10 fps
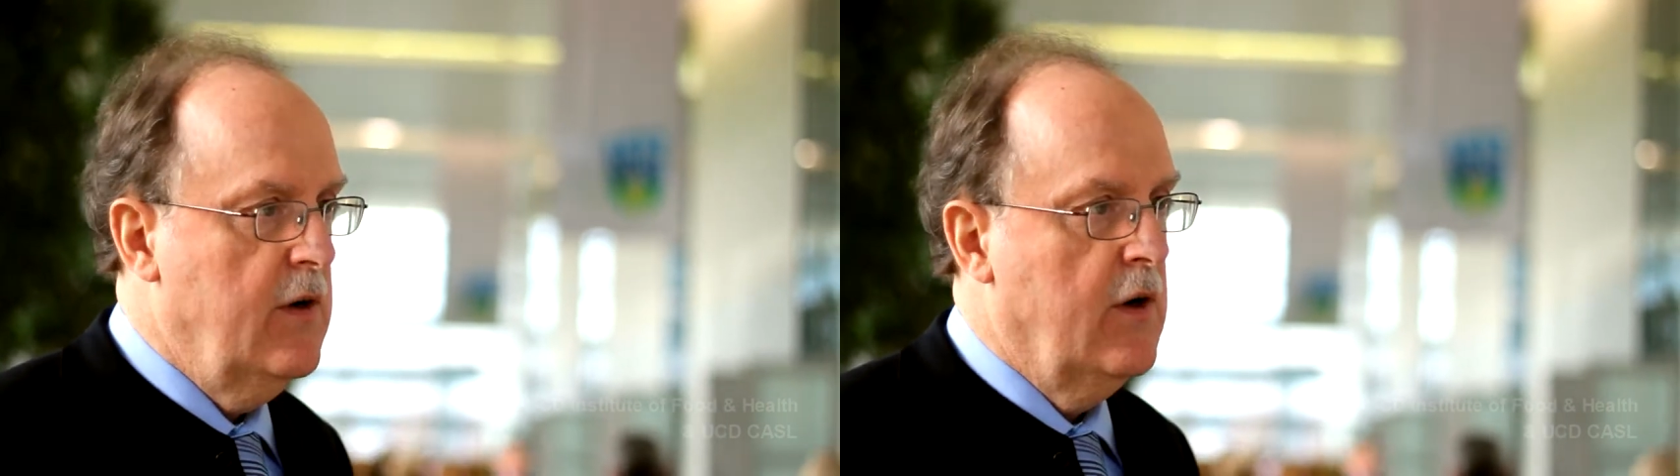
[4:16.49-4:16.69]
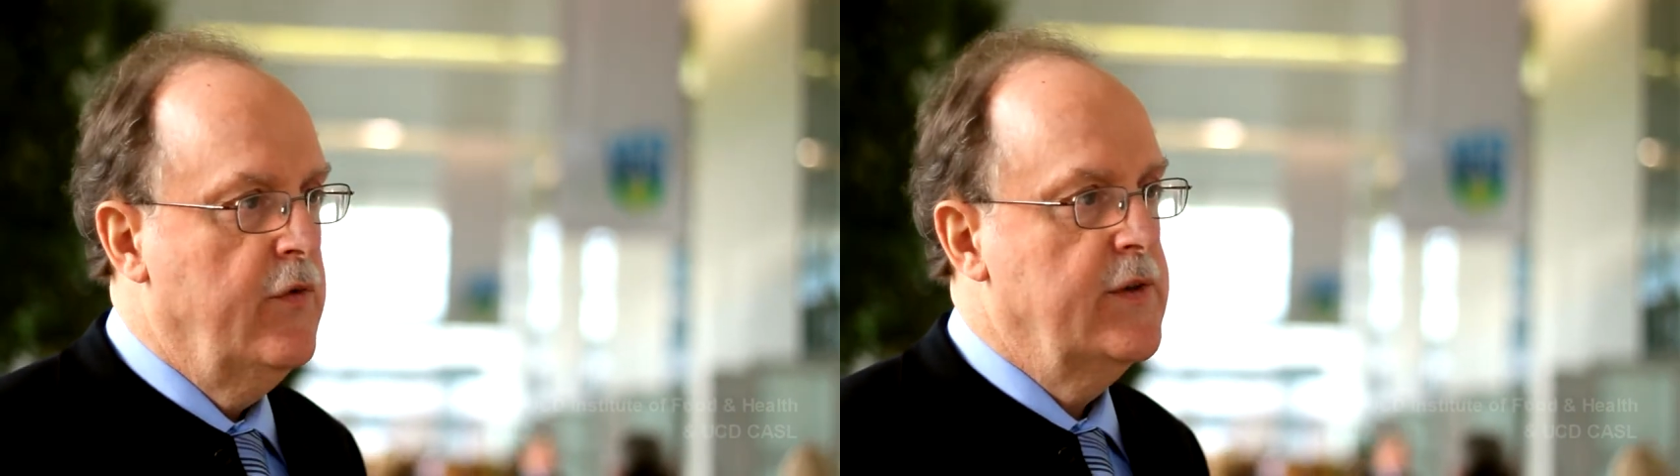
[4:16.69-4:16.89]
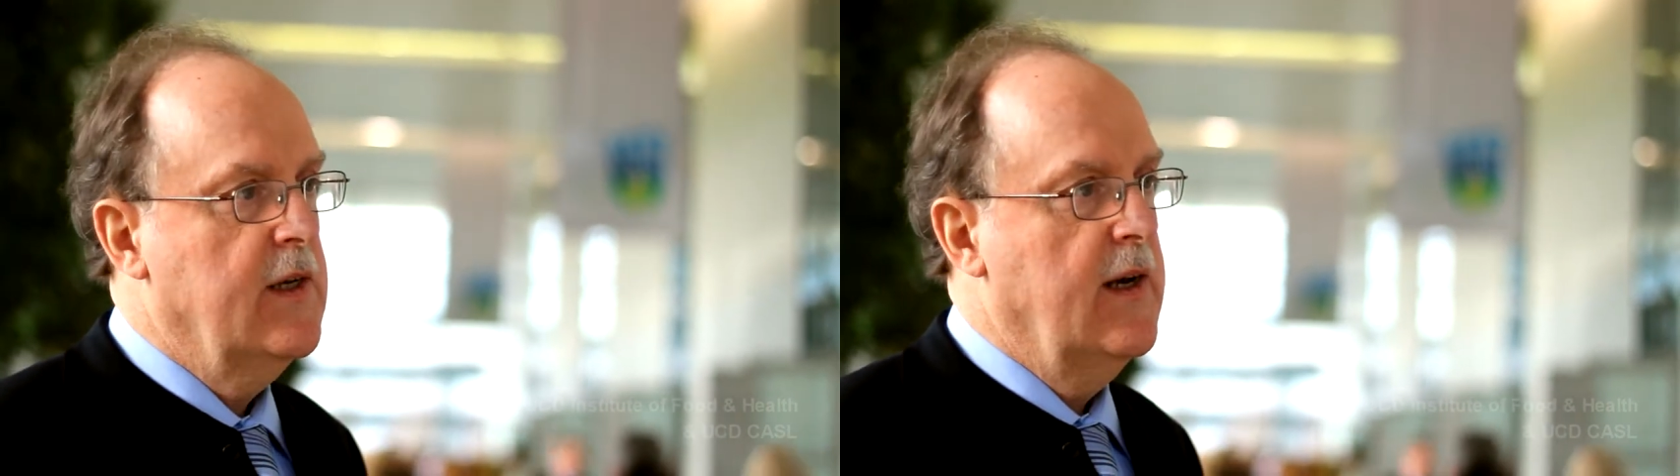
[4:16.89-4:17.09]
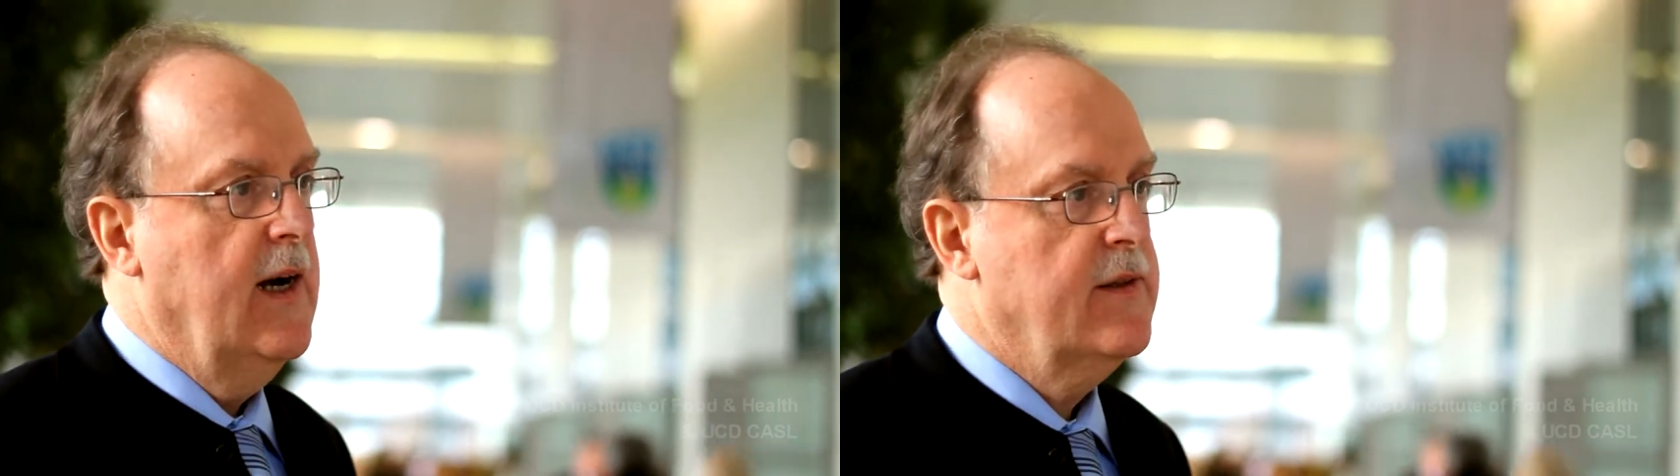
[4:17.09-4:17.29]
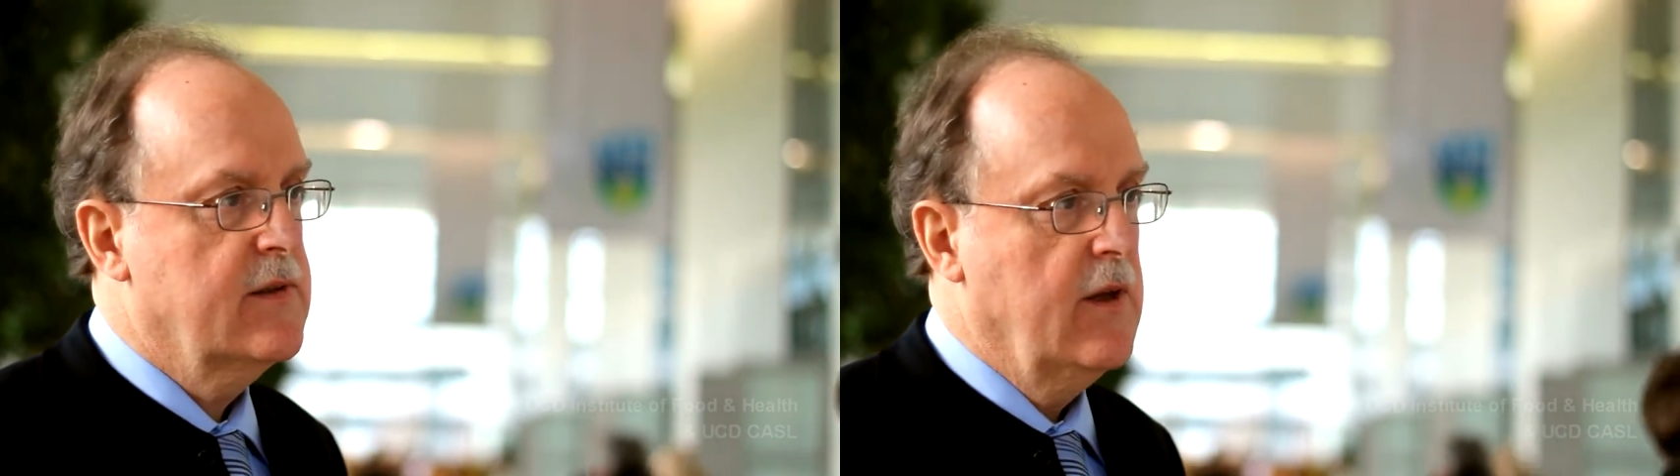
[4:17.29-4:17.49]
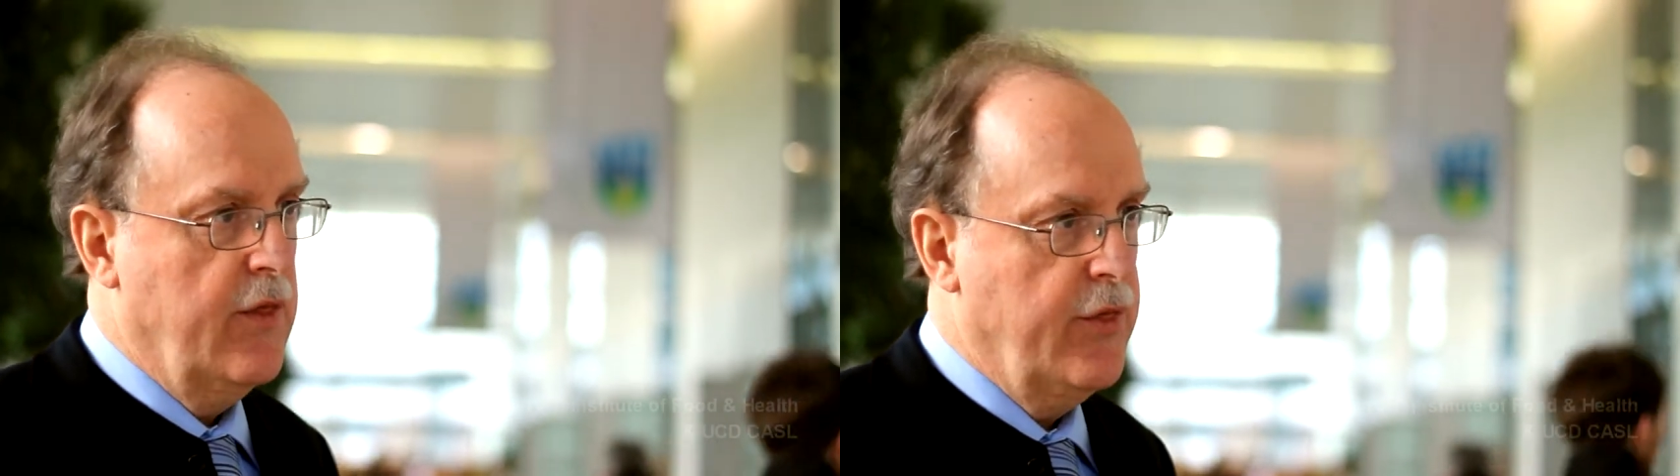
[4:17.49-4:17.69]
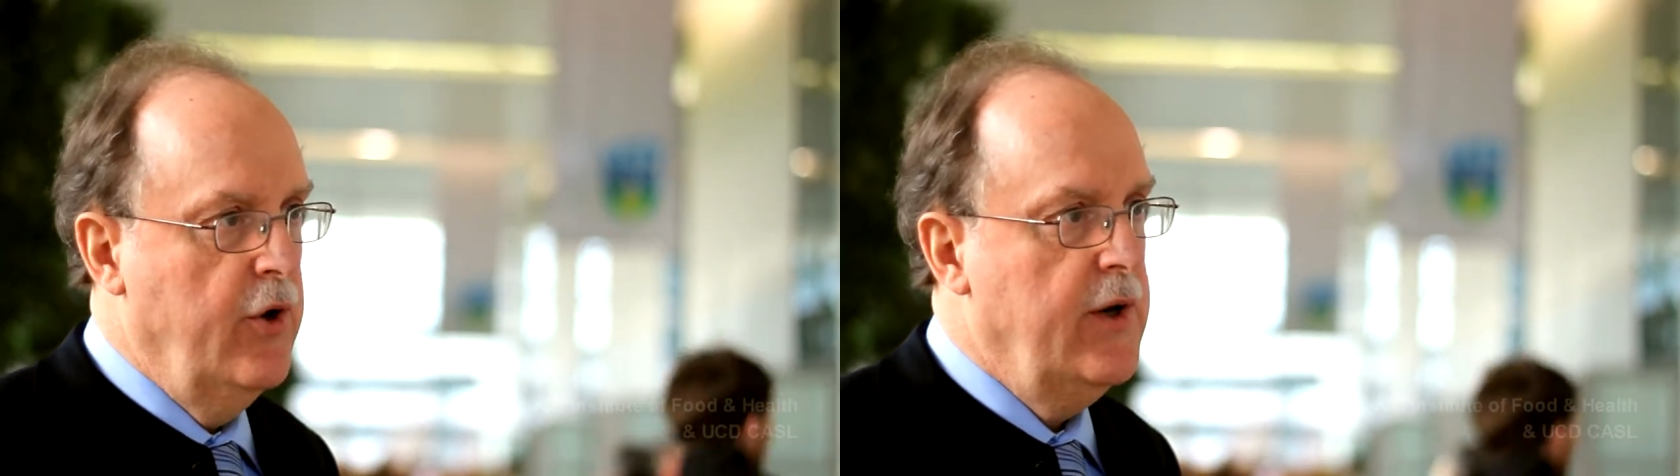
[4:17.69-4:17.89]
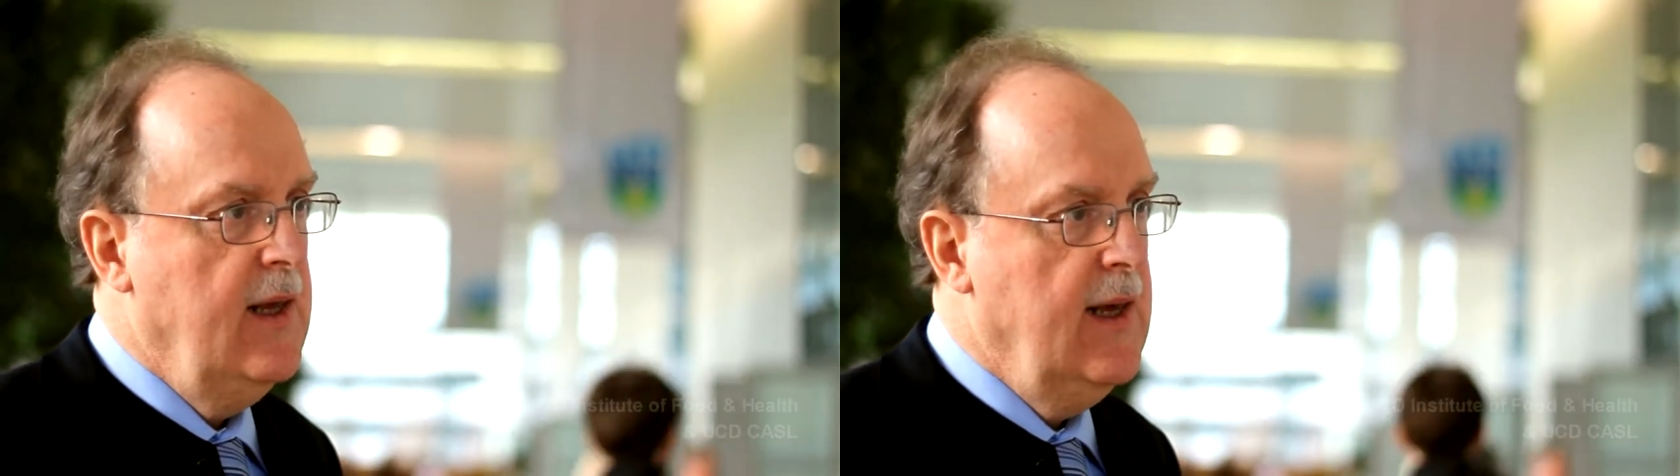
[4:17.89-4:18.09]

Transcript: over the last 30